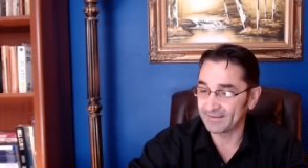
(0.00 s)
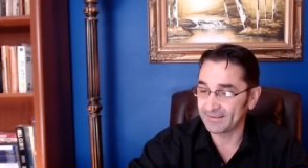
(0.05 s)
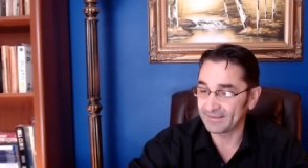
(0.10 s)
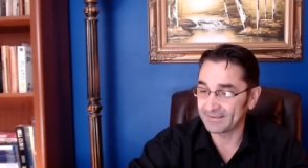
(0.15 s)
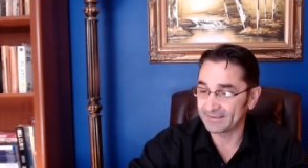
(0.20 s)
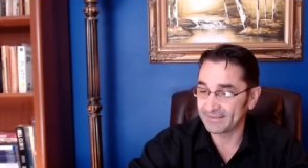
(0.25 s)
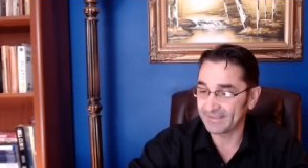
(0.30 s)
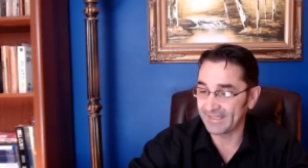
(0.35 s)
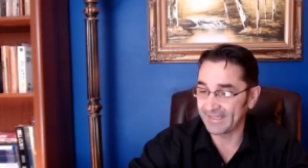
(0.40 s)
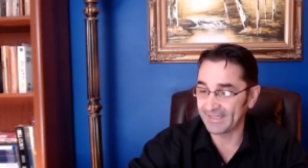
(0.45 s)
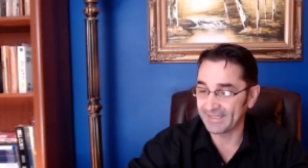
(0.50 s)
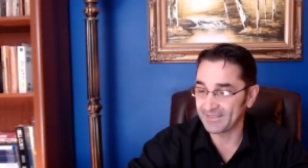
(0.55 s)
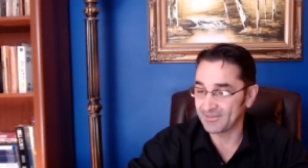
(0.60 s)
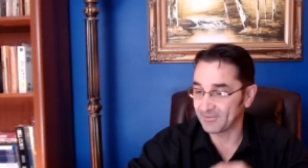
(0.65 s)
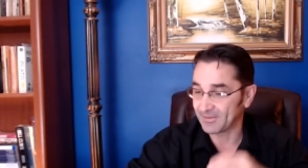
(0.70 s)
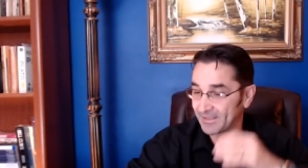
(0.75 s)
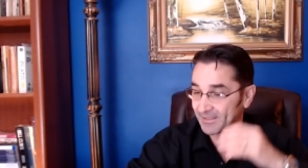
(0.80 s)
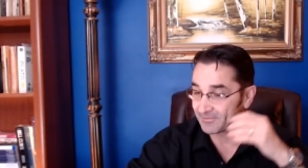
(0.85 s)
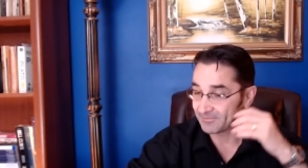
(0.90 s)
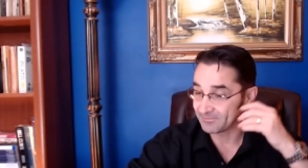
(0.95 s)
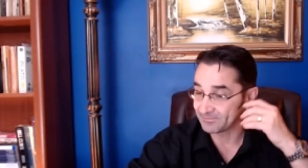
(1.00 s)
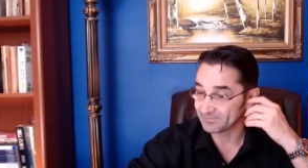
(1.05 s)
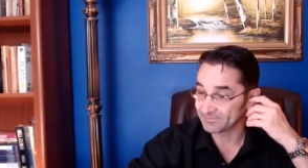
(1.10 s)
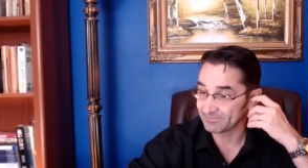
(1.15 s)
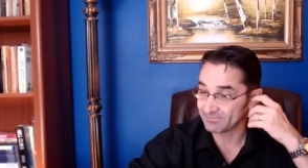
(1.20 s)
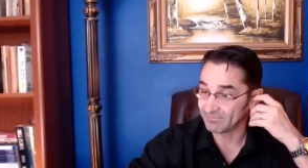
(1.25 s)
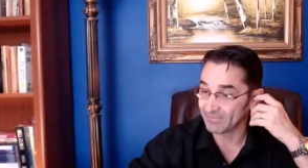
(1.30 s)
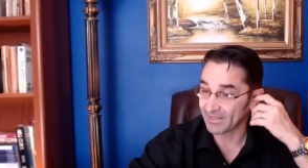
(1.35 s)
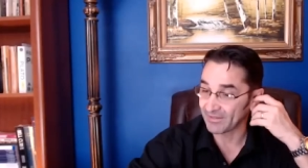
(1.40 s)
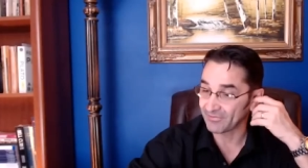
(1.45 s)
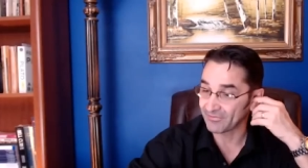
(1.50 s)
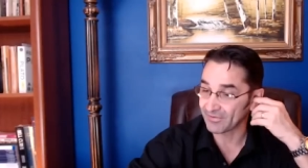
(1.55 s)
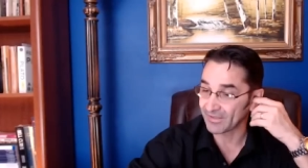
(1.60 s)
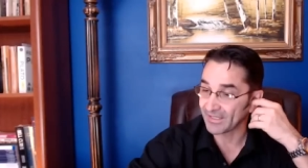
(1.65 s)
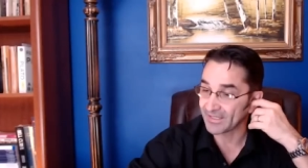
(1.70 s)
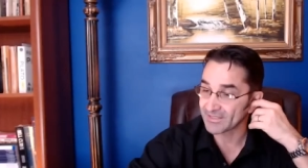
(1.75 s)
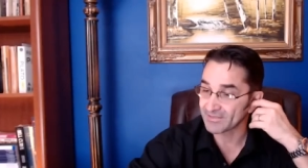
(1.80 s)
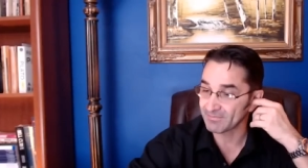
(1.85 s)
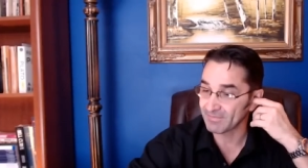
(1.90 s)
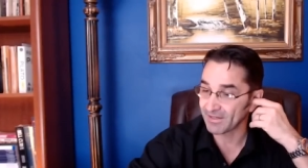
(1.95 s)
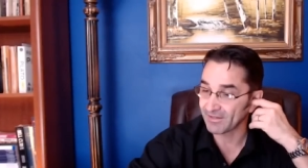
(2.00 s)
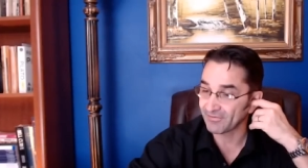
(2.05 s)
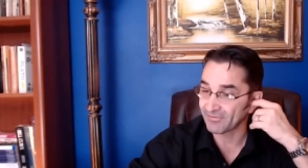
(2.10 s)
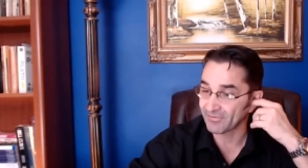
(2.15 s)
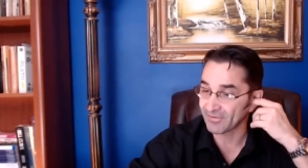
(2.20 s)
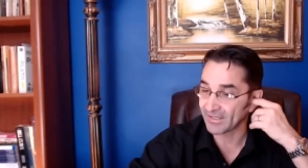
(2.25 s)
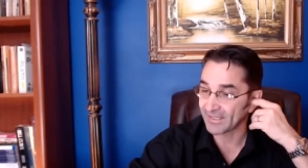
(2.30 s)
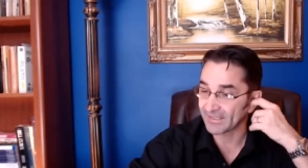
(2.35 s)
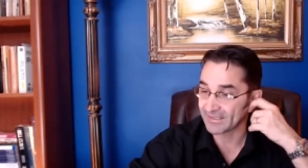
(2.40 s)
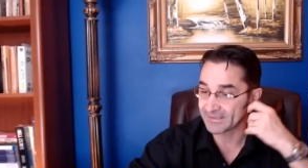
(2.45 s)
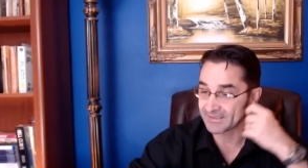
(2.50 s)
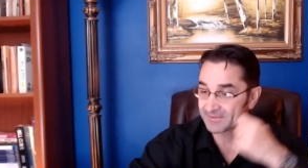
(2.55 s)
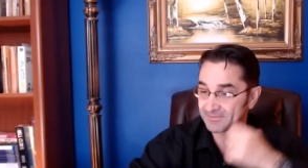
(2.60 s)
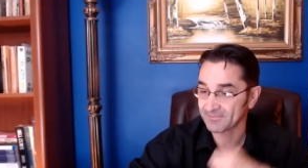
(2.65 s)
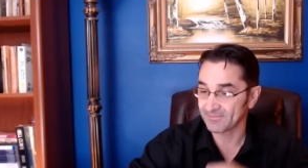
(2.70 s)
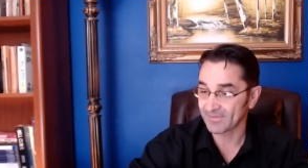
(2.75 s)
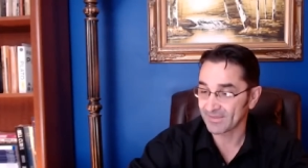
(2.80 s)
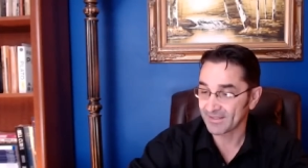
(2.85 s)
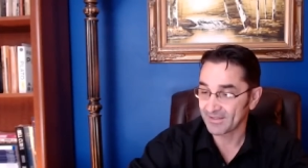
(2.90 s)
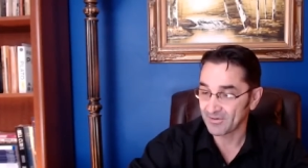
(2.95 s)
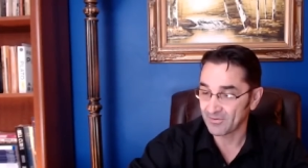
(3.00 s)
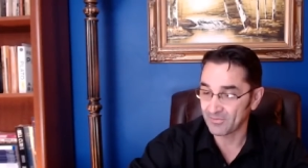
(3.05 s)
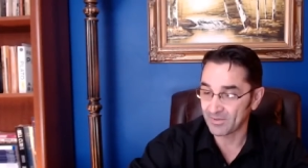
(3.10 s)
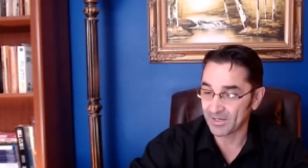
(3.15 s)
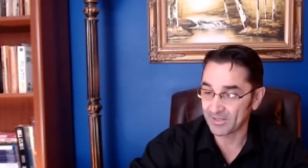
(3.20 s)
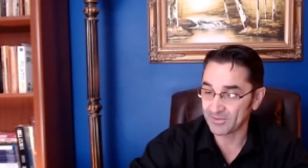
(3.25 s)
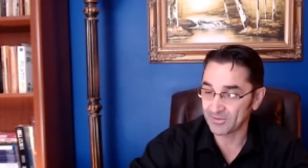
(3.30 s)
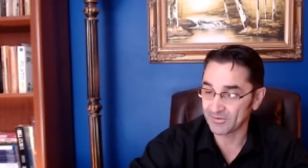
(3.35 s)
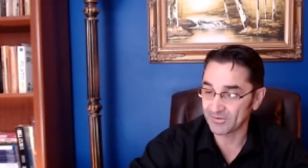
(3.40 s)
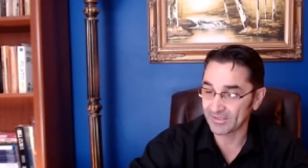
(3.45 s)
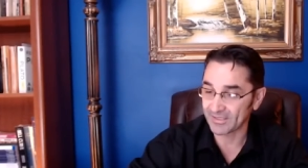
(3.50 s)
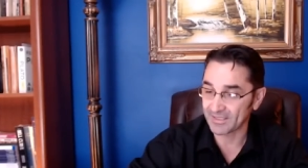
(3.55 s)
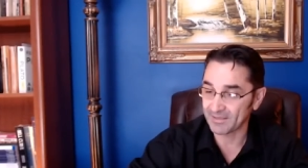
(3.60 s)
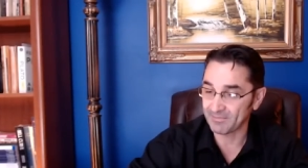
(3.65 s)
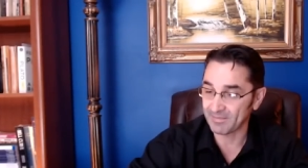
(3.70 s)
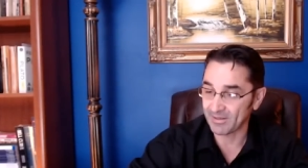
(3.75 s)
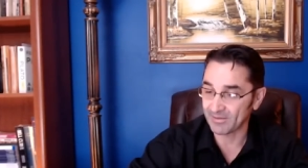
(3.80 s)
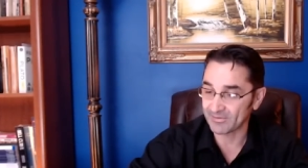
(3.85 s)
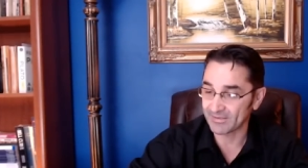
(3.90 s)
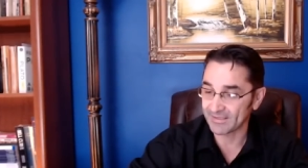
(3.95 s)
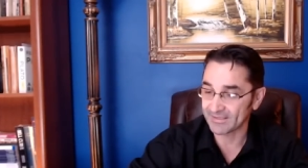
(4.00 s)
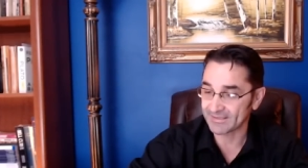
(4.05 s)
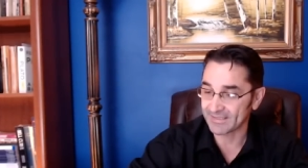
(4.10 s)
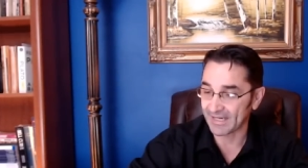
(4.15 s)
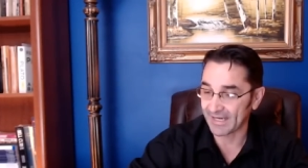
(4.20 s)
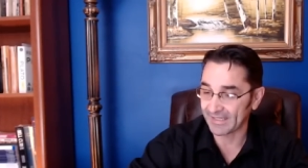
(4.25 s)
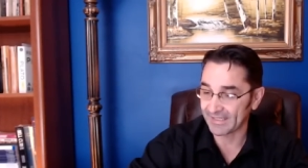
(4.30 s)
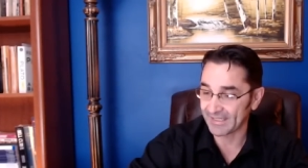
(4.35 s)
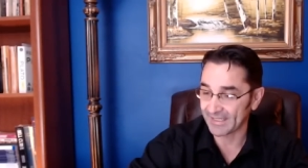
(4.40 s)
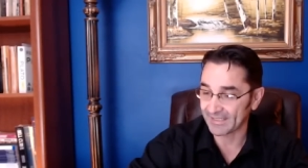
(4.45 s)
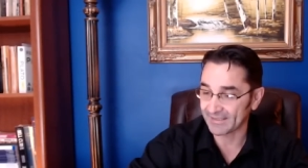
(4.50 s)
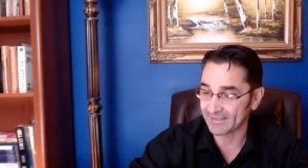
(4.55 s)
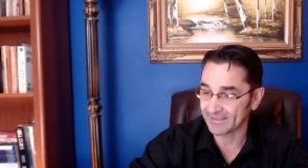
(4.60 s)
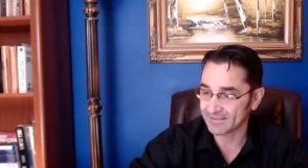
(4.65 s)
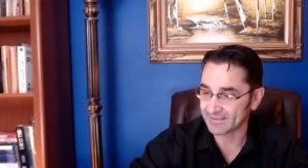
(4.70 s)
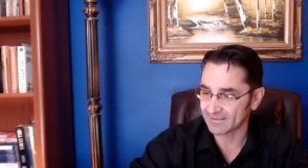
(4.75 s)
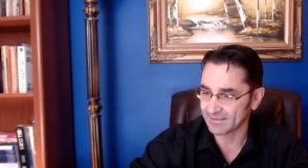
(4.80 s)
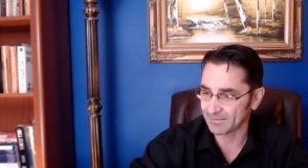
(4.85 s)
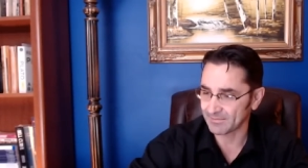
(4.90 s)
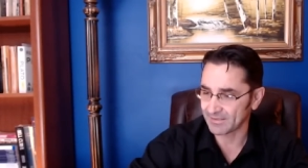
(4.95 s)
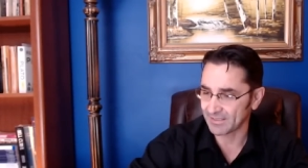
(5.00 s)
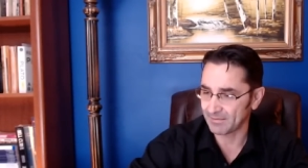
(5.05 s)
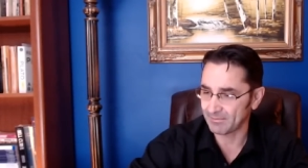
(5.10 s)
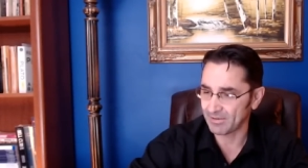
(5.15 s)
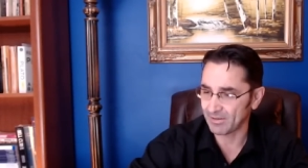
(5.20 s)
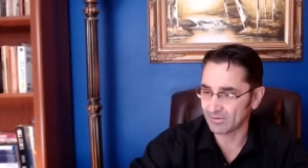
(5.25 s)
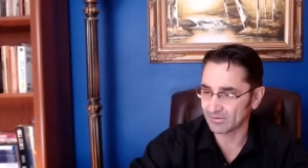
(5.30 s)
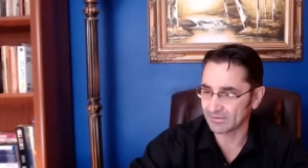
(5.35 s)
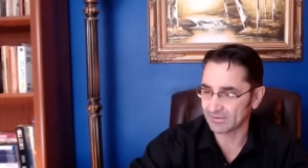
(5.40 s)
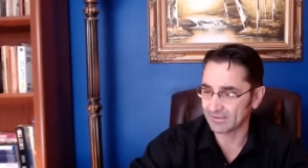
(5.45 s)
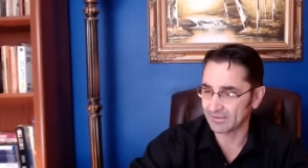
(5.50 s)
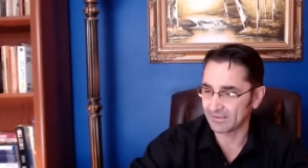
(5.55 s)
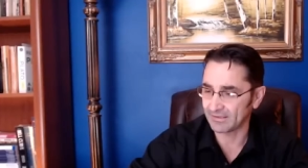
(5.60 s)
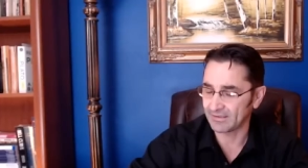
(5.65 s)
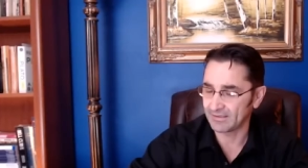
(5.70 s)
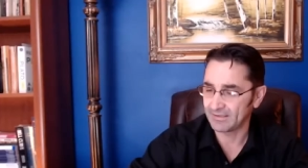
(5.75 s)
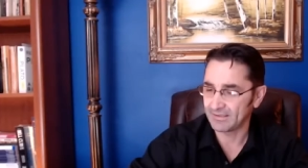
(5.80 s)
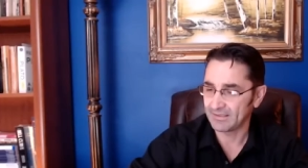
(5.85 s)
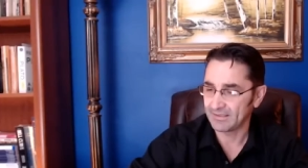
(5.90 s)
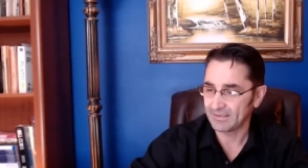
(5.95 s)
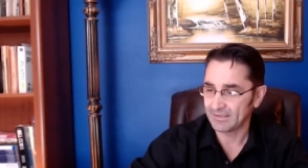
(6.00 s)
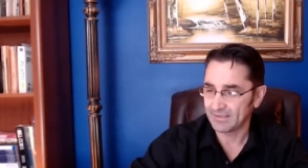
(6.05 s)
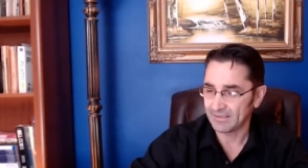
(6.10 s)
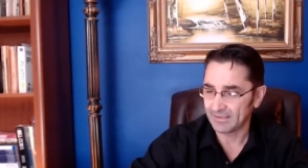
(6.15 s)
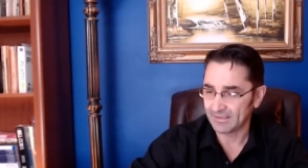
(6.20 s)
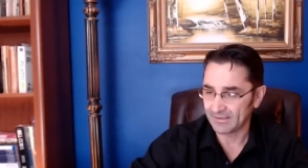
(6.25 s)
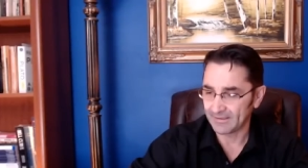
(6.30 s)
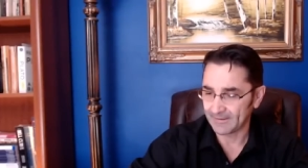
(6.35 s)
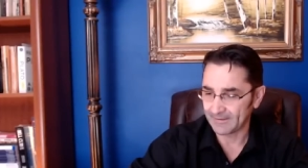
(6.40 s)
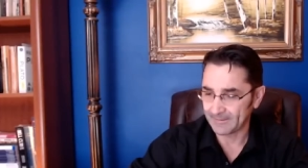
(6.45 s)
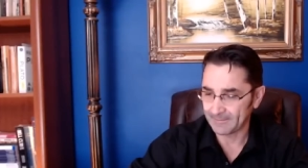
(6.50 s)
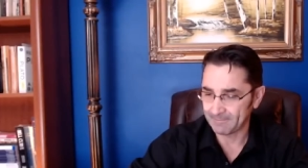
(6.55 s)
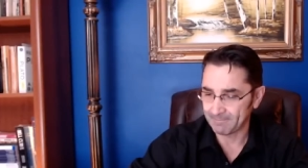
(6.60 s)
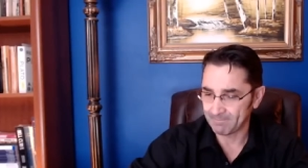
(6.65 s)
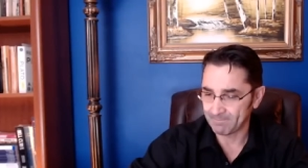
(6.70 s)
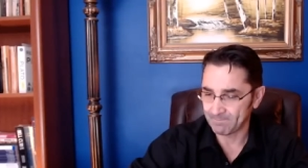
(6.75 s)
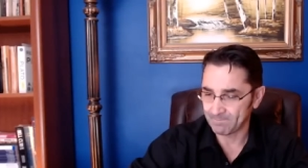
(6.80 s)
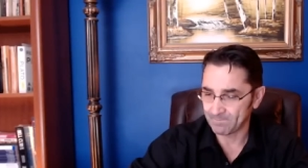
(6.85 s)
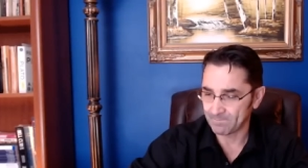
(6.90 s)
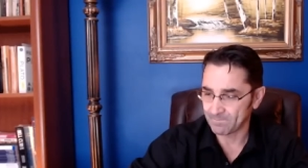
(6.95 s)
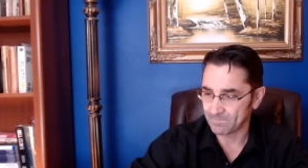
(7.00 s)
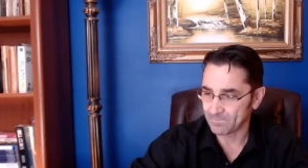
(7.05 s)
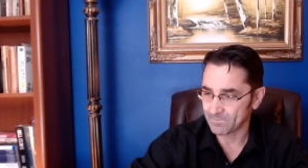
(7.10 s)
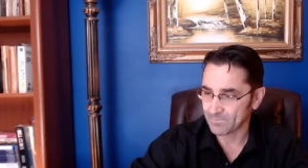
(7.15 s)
anyway, my friends, my friends, what do you think about this guy? Yeah, that's something about um,